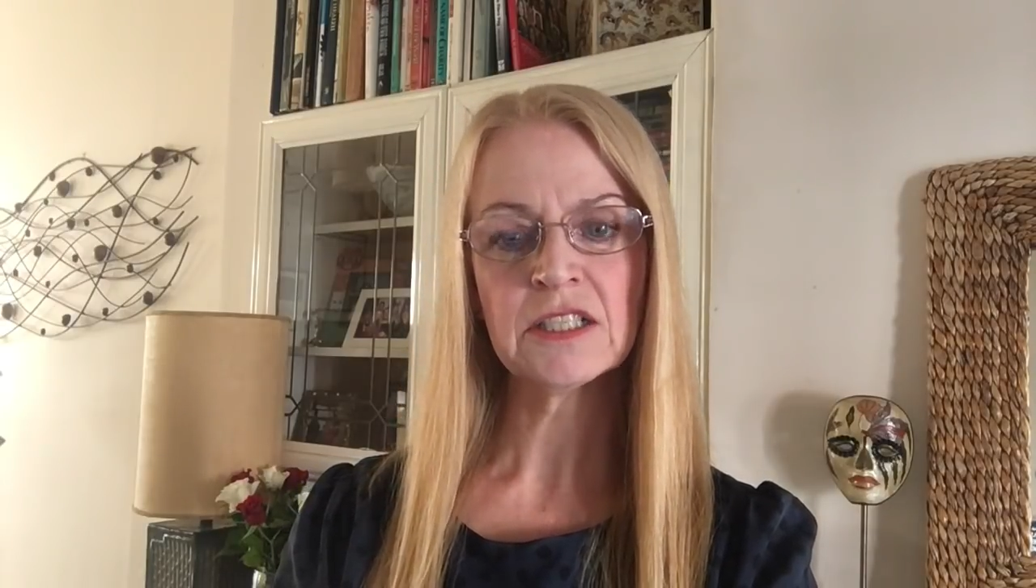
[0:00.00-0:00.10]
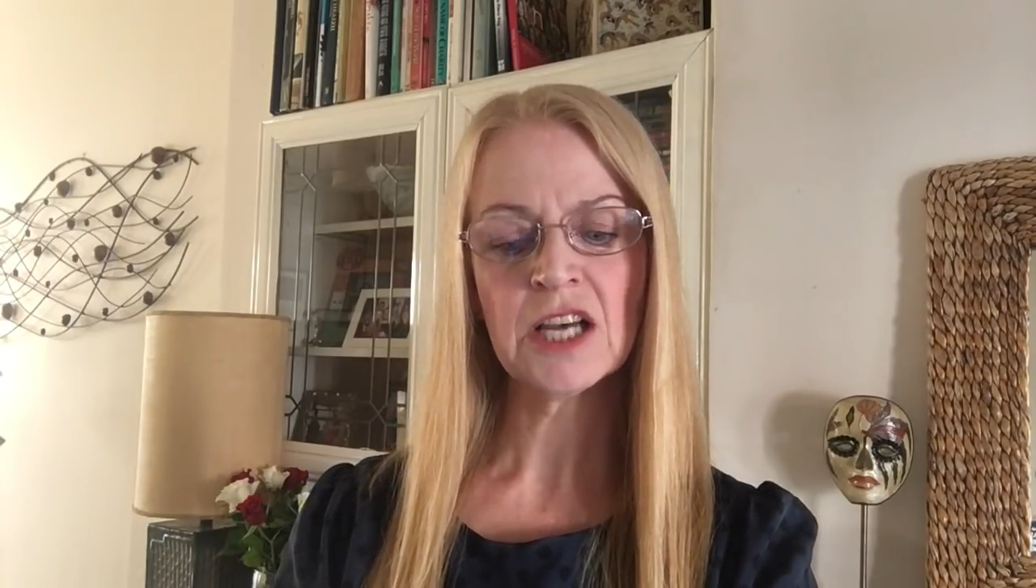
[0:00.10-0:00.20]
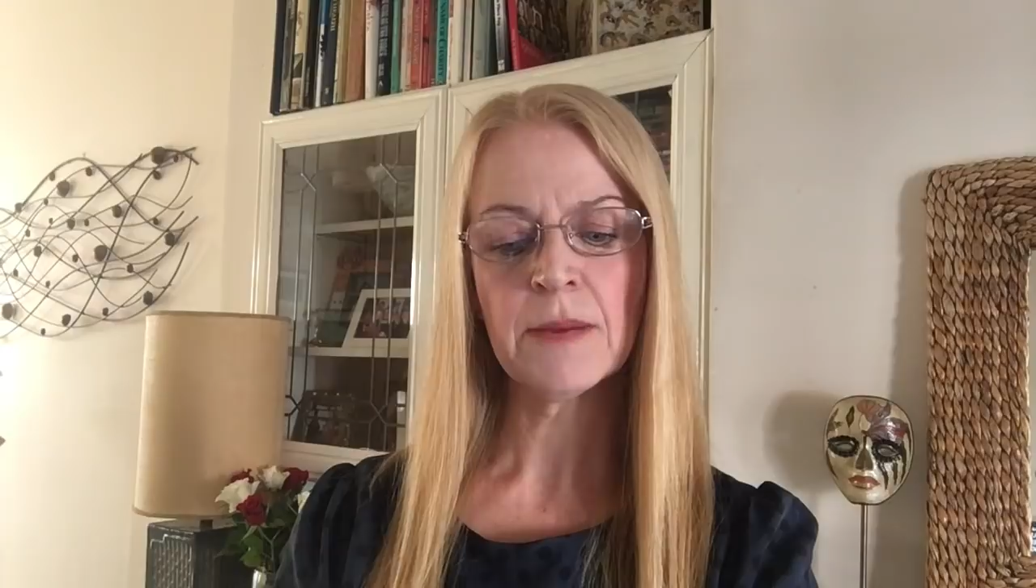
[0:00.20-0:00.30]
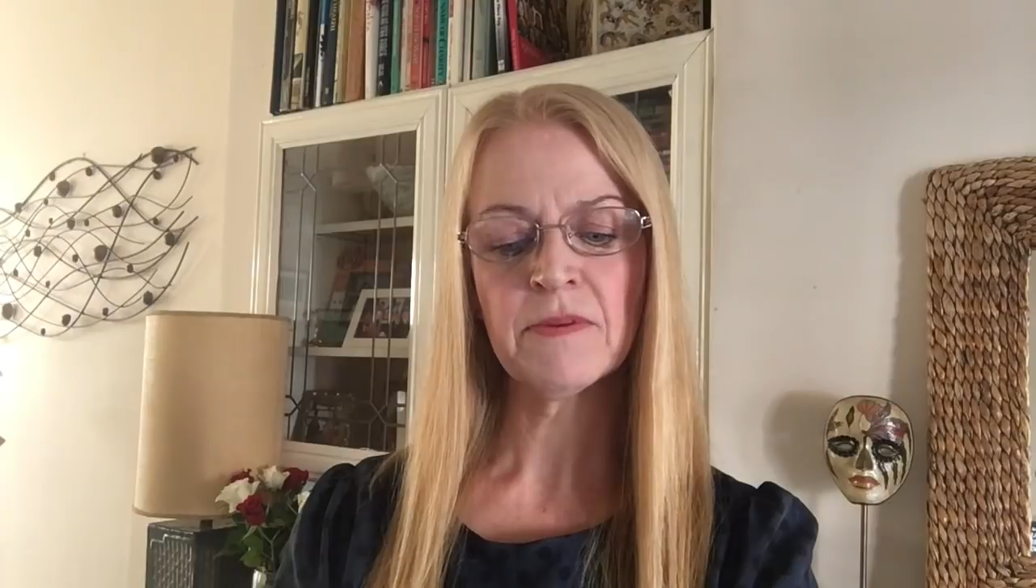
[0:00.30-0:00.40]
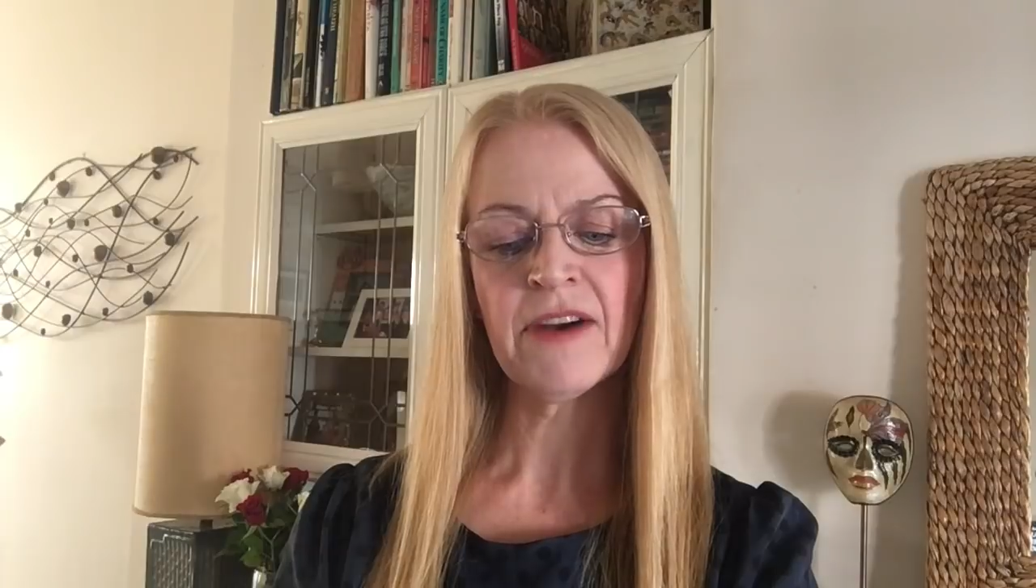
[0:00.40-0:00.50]

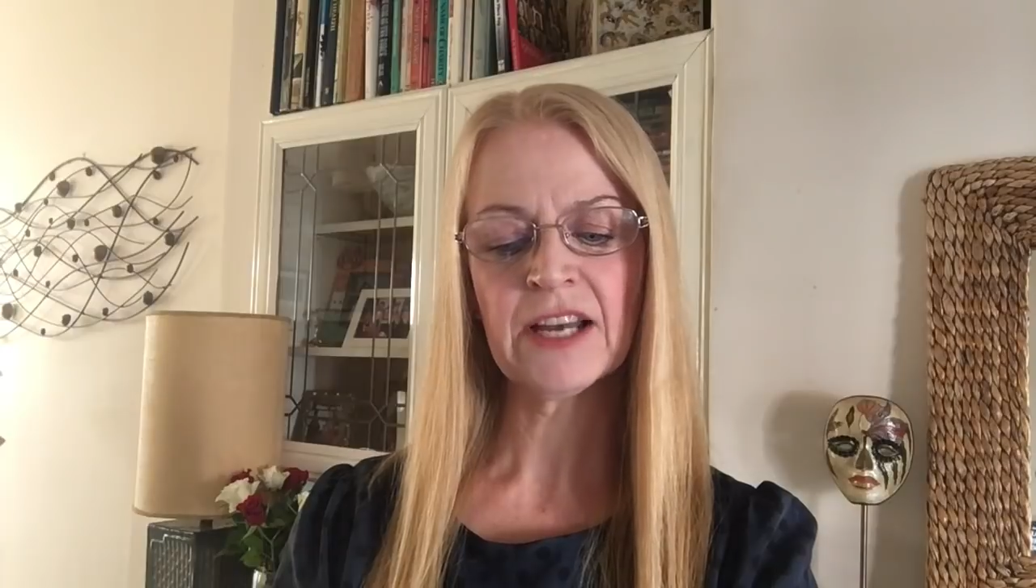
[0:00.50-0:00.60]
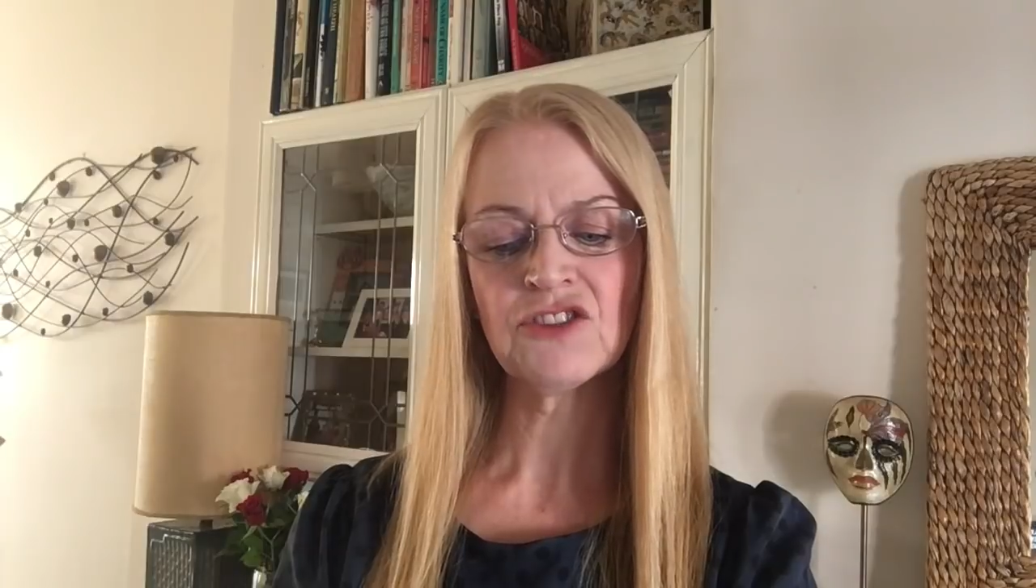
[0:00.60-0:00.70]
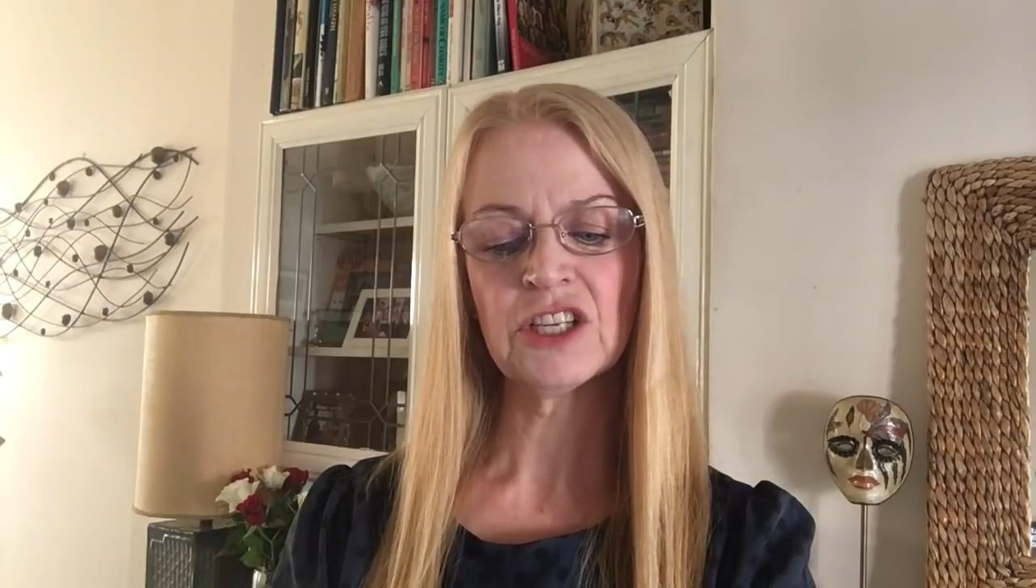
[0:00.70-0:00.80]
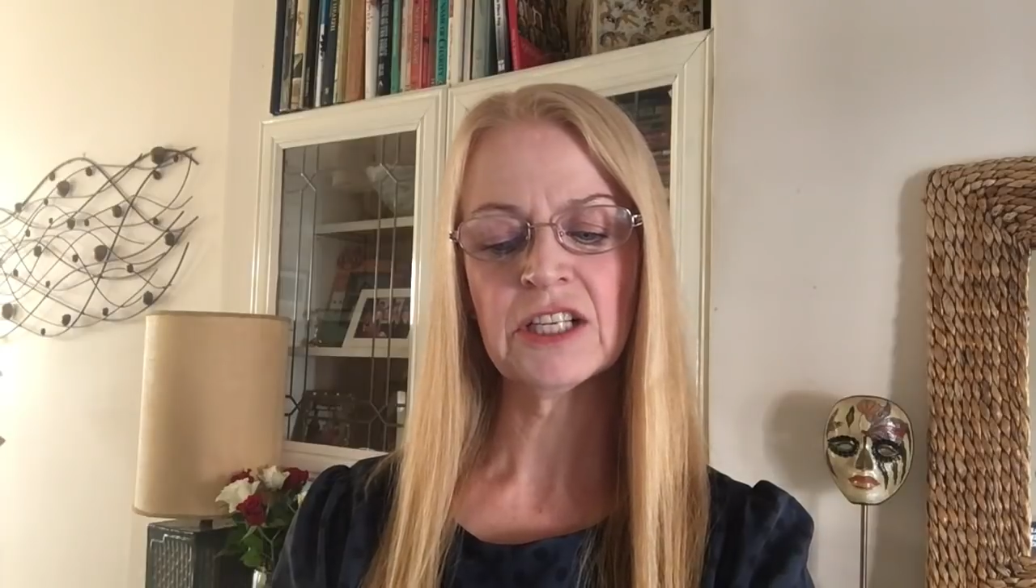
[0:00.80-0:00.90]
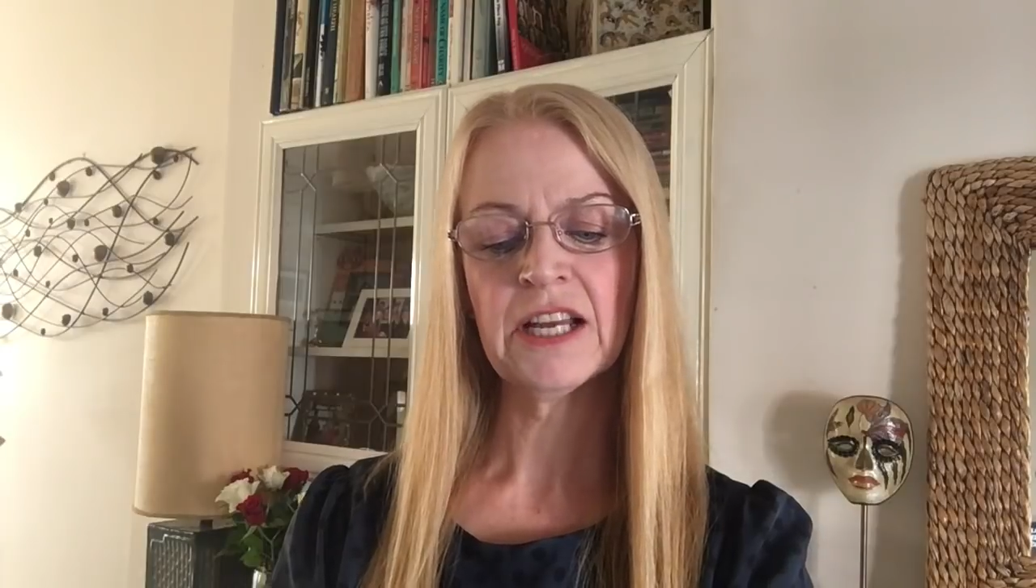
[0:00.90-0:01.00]
type of
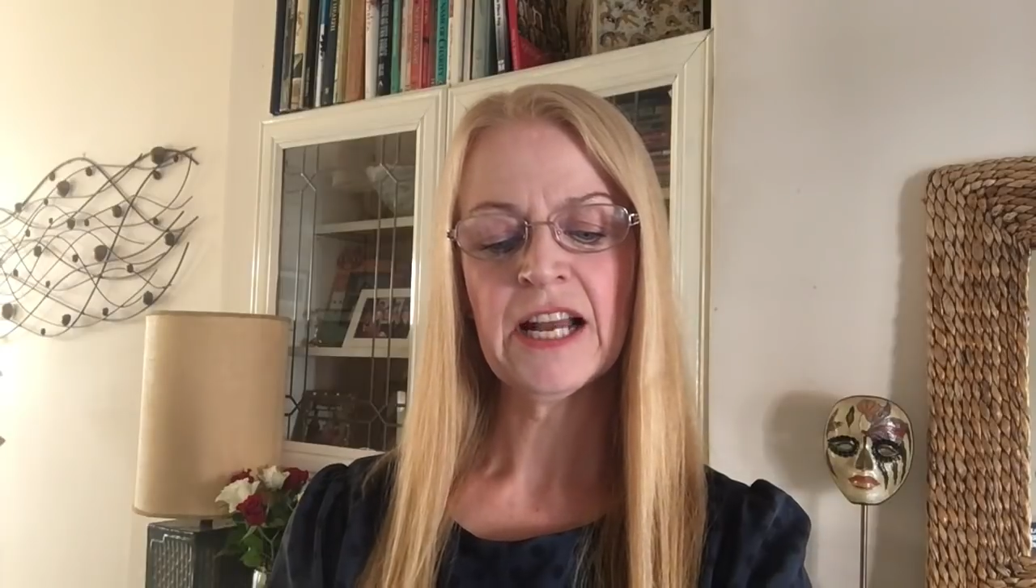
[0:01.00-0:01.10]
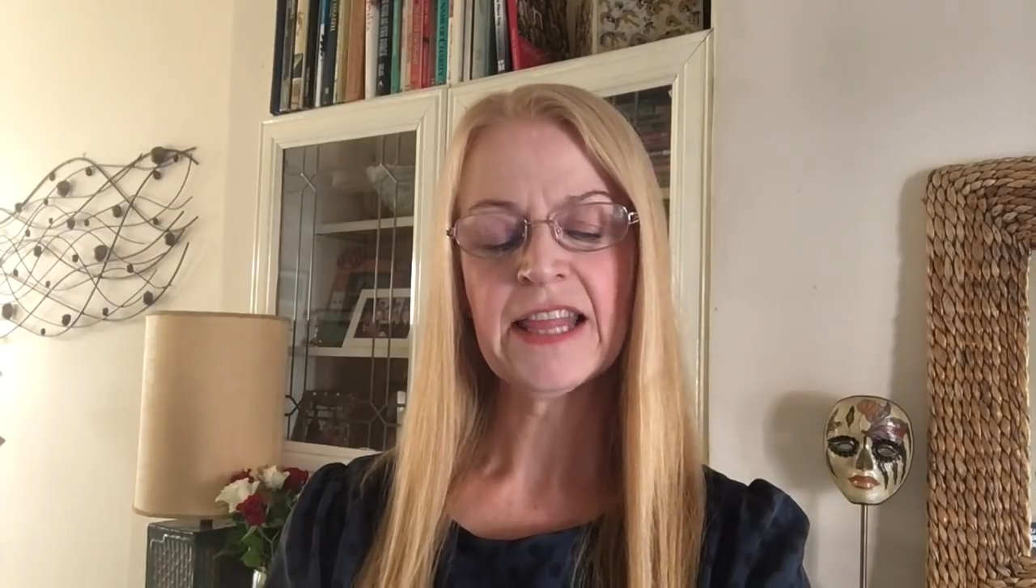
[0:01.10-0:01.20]
action